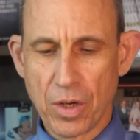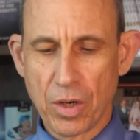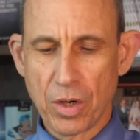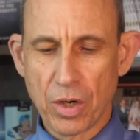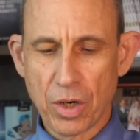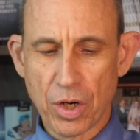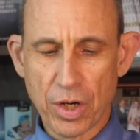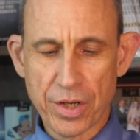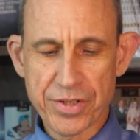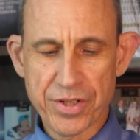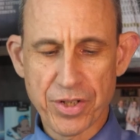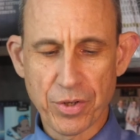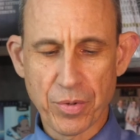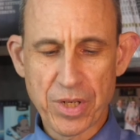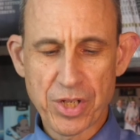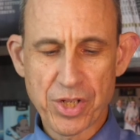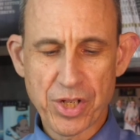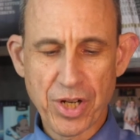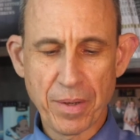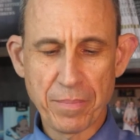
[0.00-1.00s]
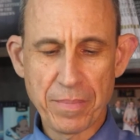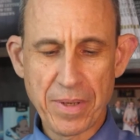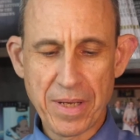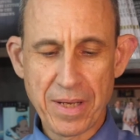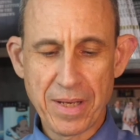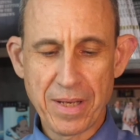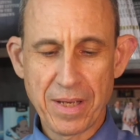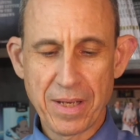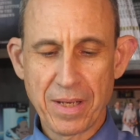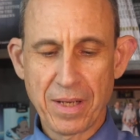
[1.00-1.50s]
Also it shall
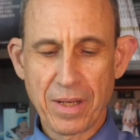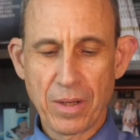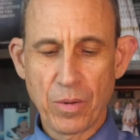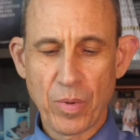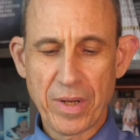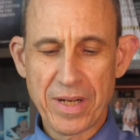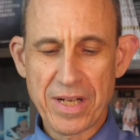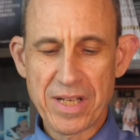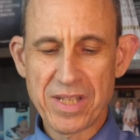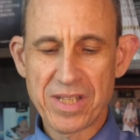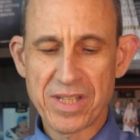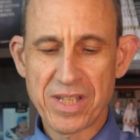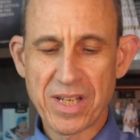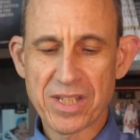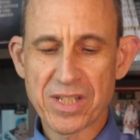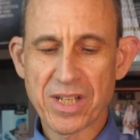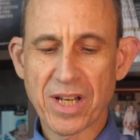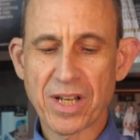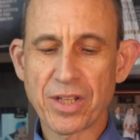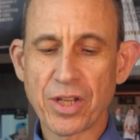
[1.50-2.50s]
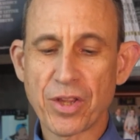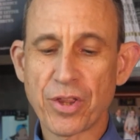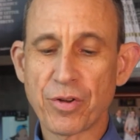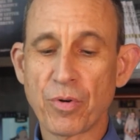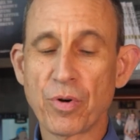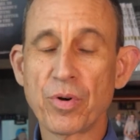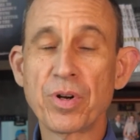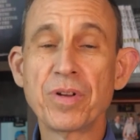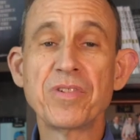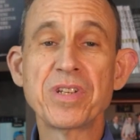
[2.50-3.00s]
be, when he sits on the
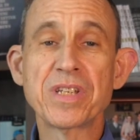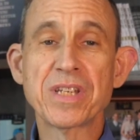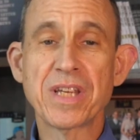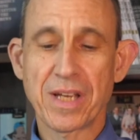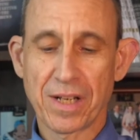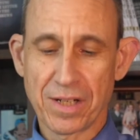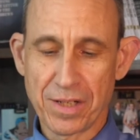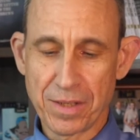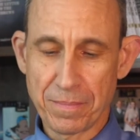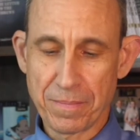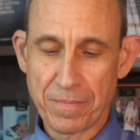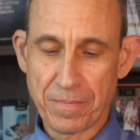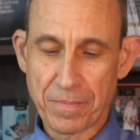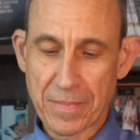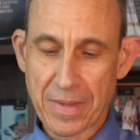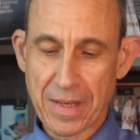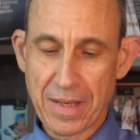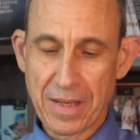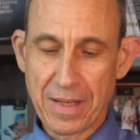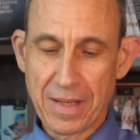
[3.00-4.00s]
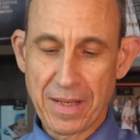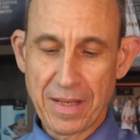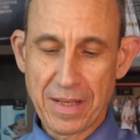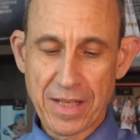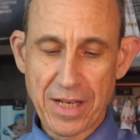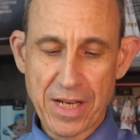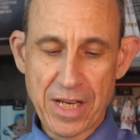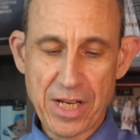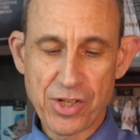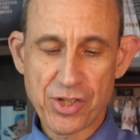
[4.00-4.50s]
throne of his kingdom,
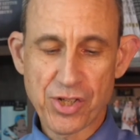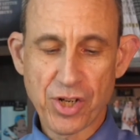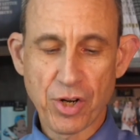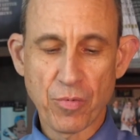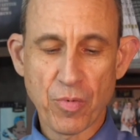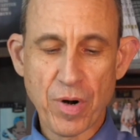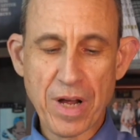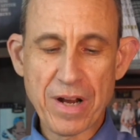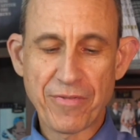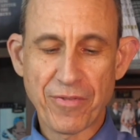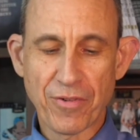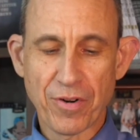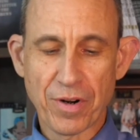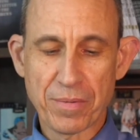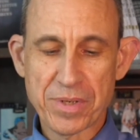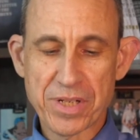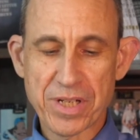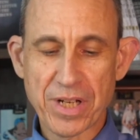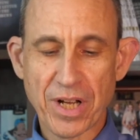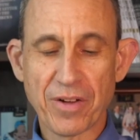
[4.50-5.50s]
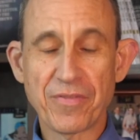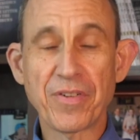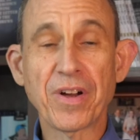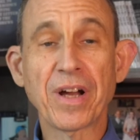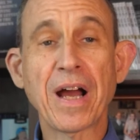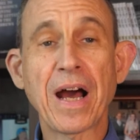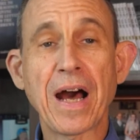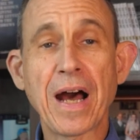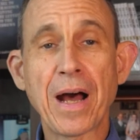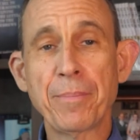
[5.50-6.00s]
that he shall write for himself a
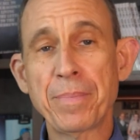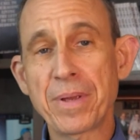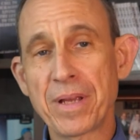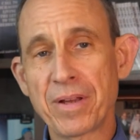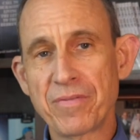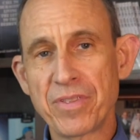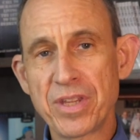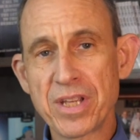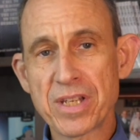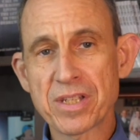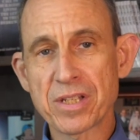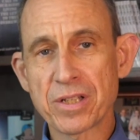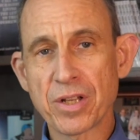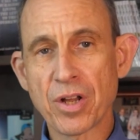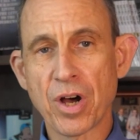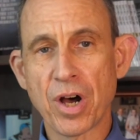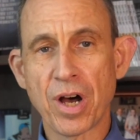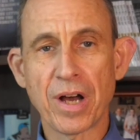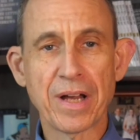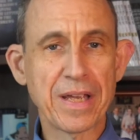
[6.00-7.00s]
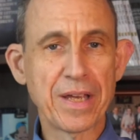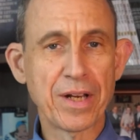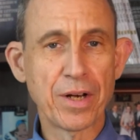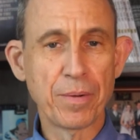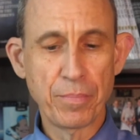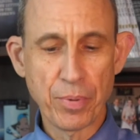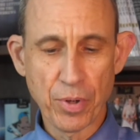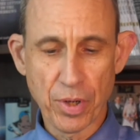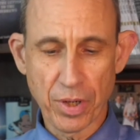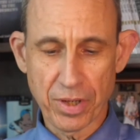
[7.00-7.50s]
copy of this law in a
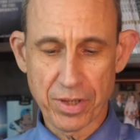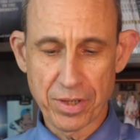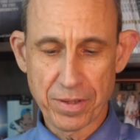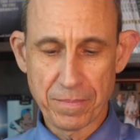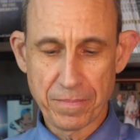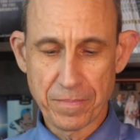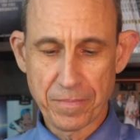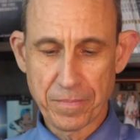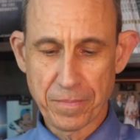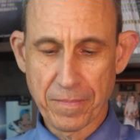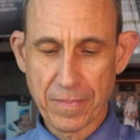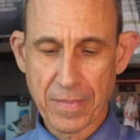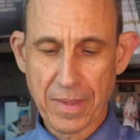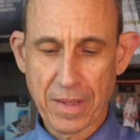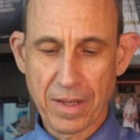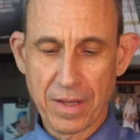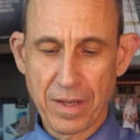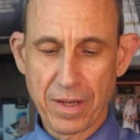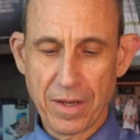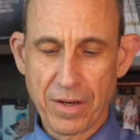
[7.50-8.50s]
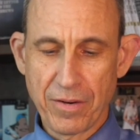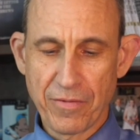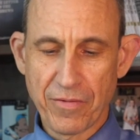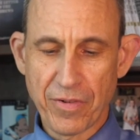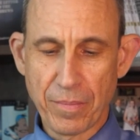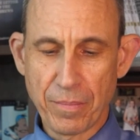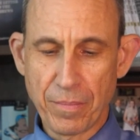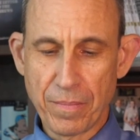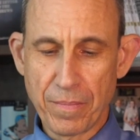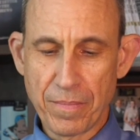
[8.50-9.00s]
book
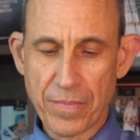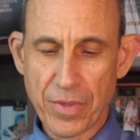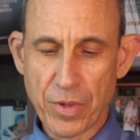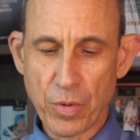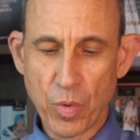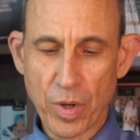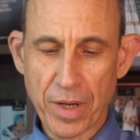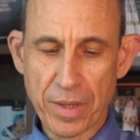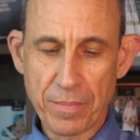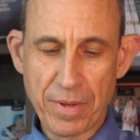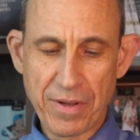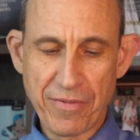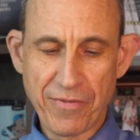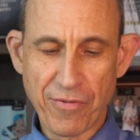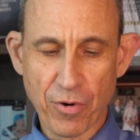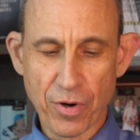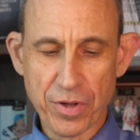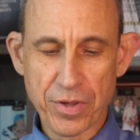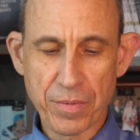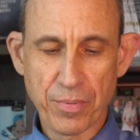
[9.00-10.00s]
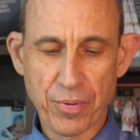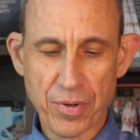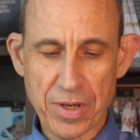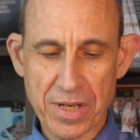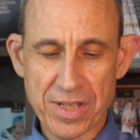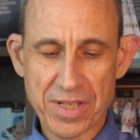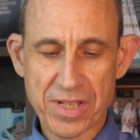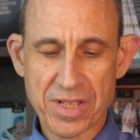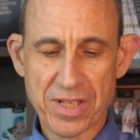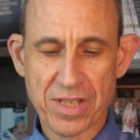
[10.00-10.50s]
from the one before the
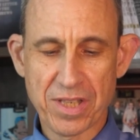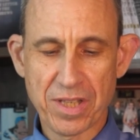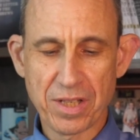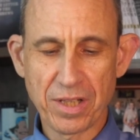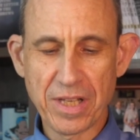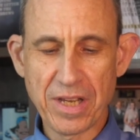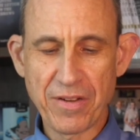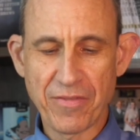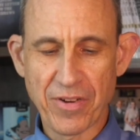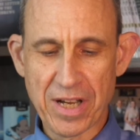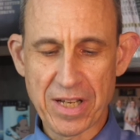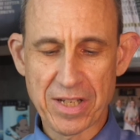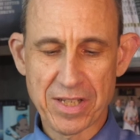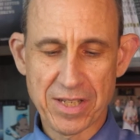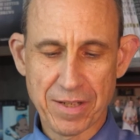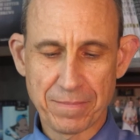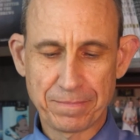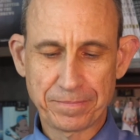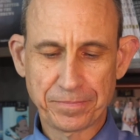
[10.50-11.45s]
priests, the Levites.